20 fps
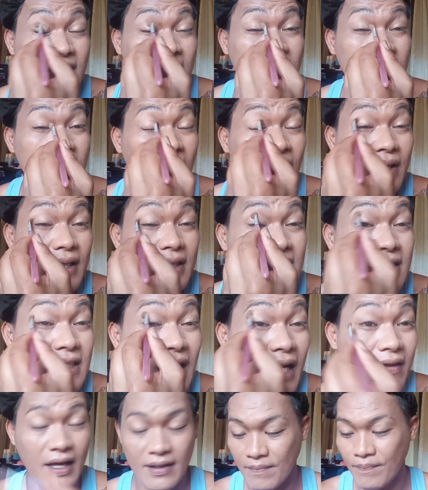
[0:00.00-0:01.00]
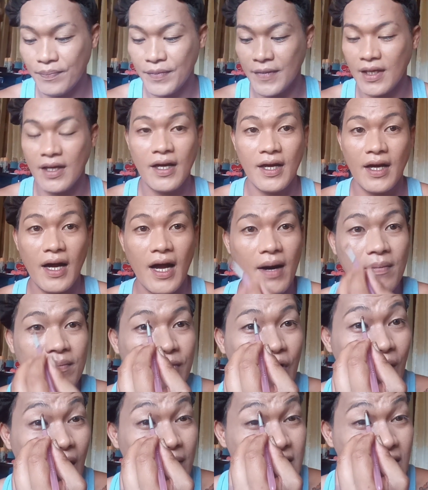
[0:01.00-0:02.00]
So it's like that. I'm
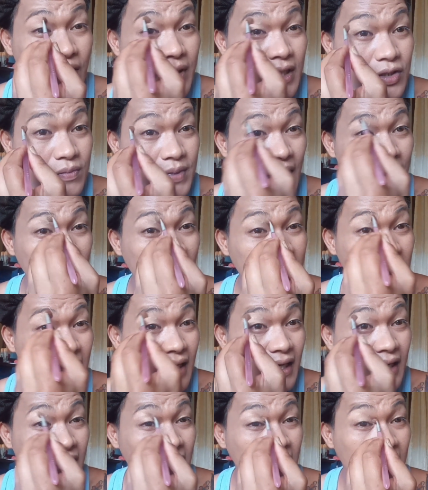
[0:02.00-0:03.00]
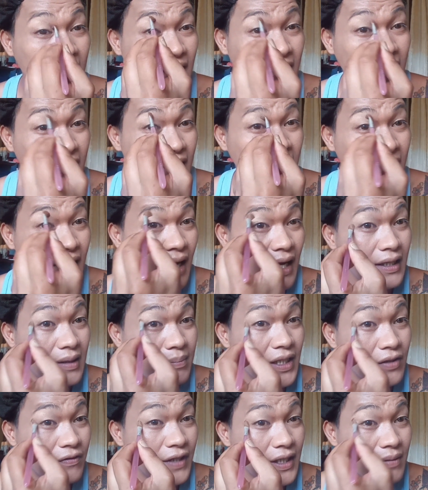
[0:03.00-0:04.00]
just going to be applying a little
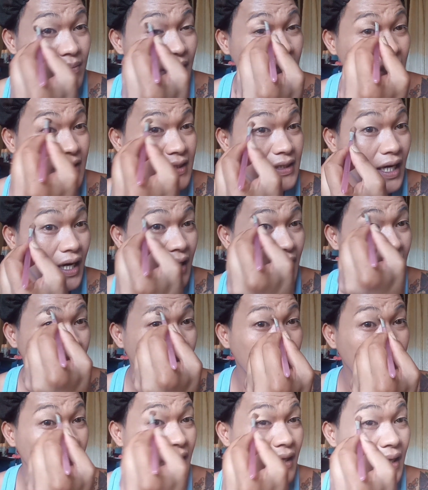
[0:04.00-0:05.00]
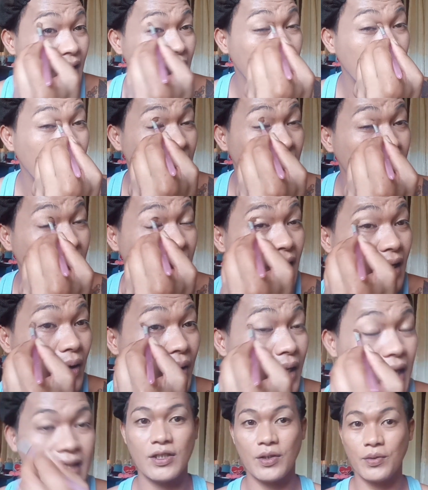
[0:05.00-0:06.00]
bit of it because
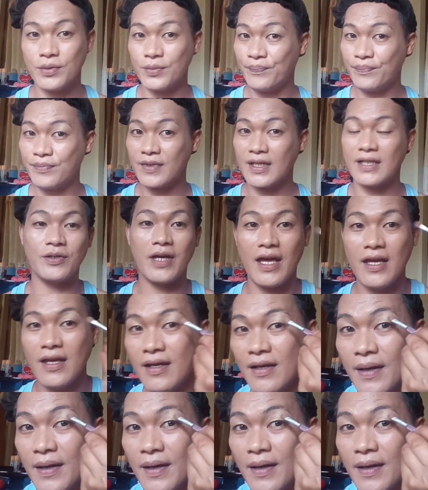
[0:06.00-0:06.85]
okay, so that's okay.